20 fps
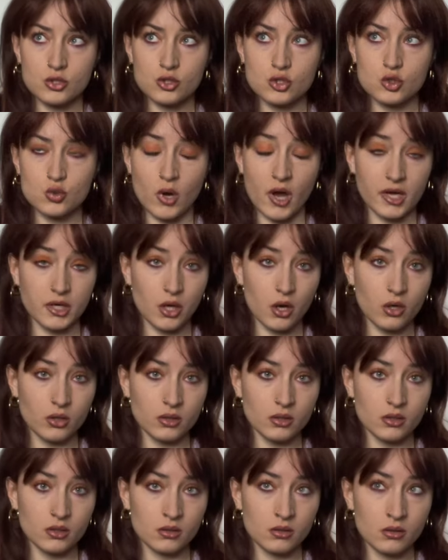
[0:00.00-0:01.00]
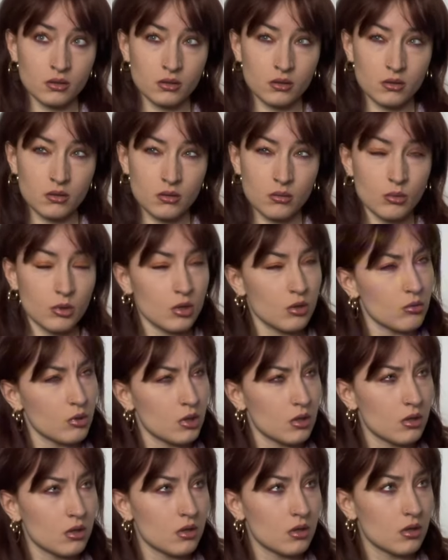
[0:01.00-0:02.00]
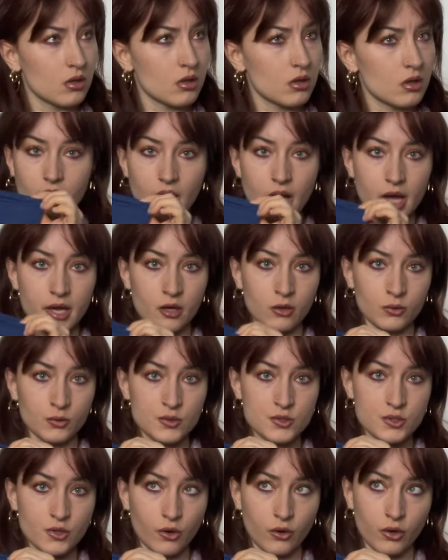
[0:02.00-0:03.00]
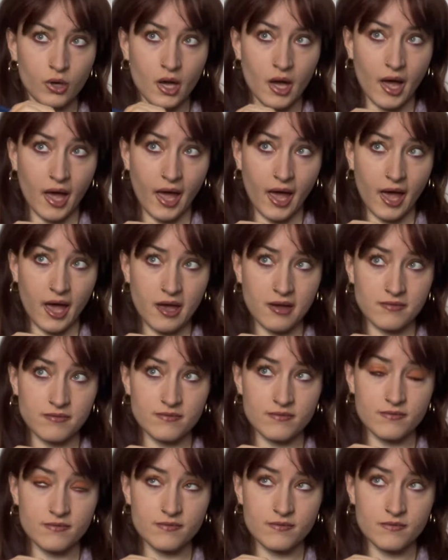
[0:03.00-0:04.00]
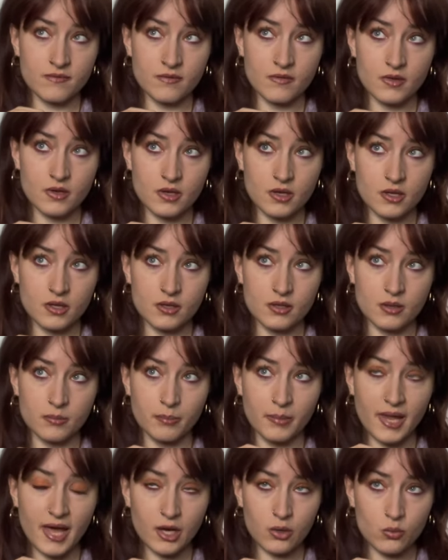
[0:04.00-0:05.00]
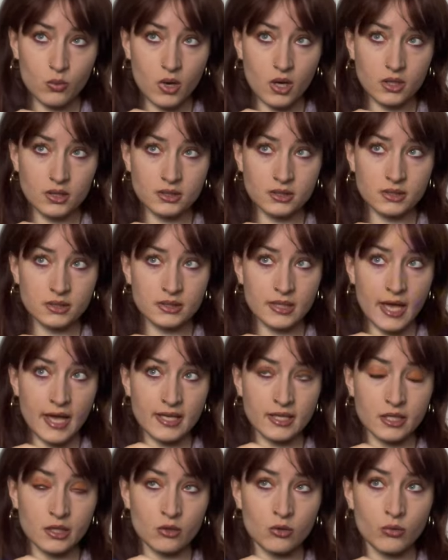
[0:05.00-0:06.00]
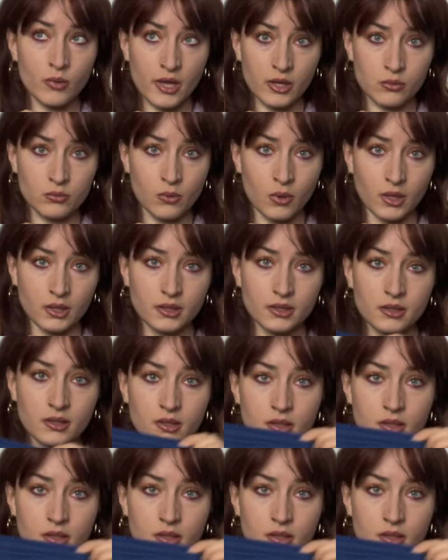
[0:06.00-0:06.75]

tried on, I also have the black one and a red one.